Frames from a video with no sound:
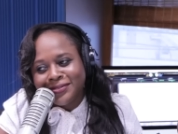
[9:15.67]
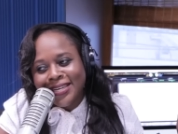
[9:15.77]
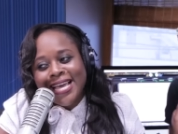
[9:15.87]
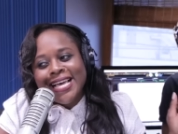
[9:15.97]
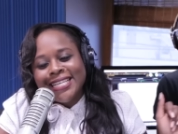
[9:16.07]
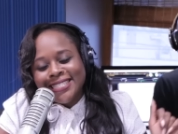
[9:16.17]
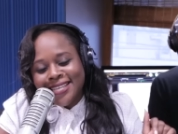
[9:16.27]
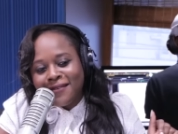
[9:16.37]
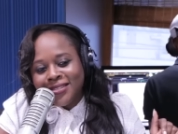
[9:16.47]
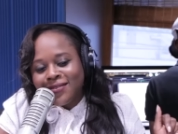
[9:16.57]
Right.
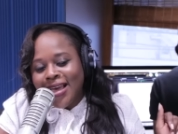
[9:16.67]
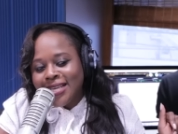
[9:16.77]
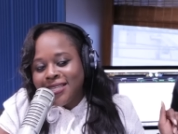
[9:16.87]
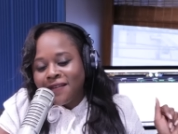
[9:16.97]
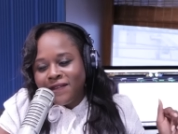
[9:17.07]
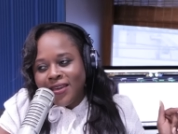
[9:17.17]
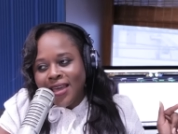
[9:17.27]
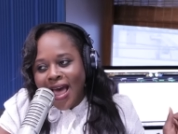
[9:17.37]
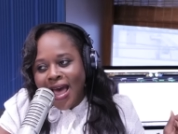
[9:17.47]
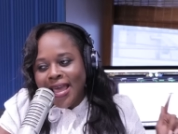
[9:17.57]
SaviSav,
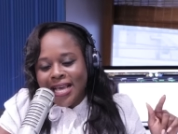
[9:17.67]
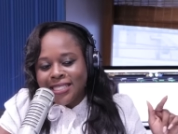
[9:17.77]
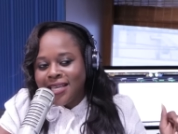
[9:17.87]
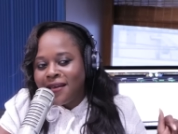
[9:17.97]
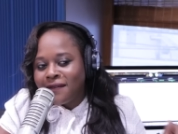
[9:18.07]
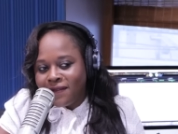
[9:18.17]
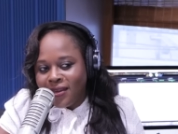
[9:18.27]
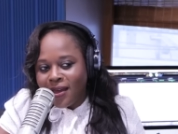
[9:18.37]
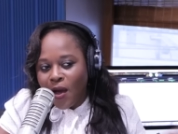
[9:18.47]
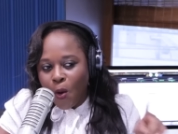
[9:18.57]

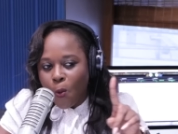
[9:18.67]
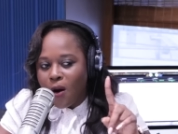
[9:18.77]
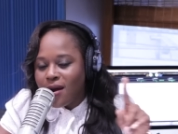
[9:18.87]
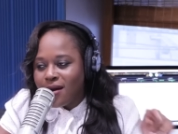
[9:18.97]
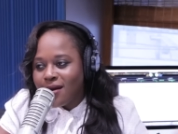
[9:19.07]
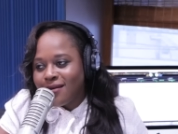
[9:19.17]
S-A-V-I-S-A-V one.